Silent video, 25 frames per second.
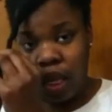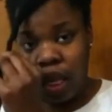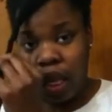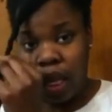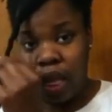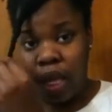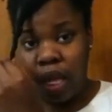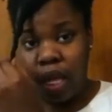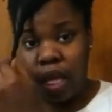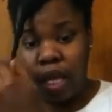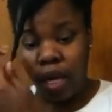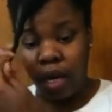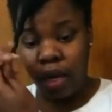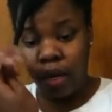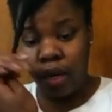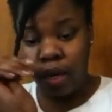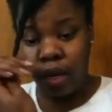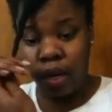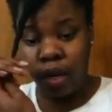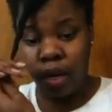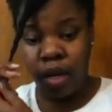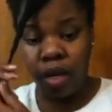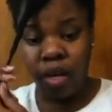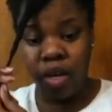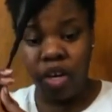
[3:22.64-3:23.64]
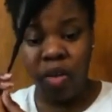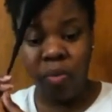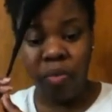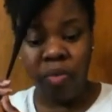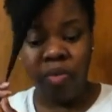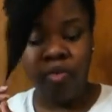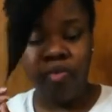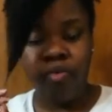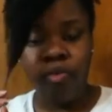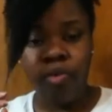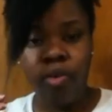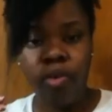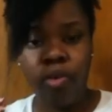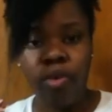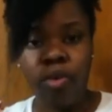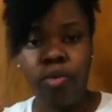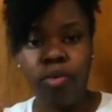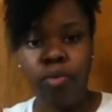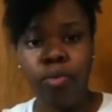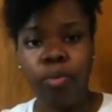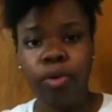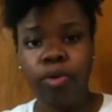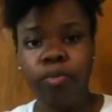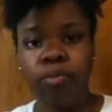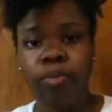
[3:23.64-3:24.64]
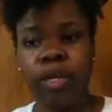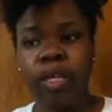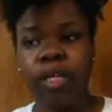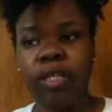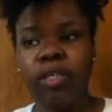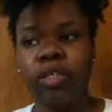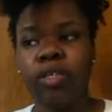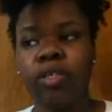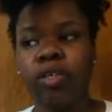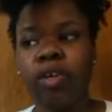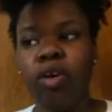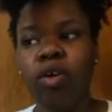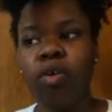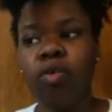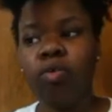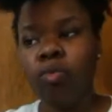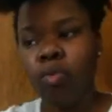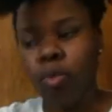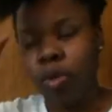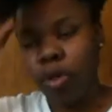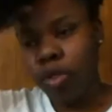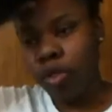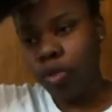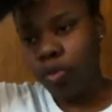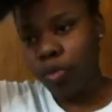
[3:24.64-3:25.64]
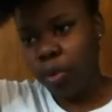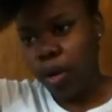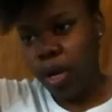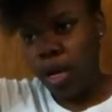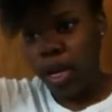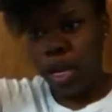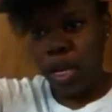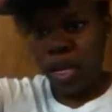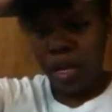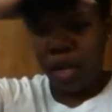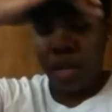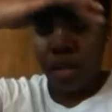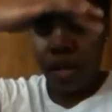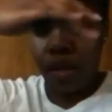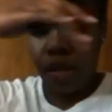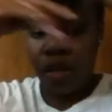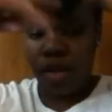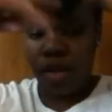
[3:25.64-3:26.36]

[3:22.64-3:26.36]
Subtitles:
And number 4 would be to know which way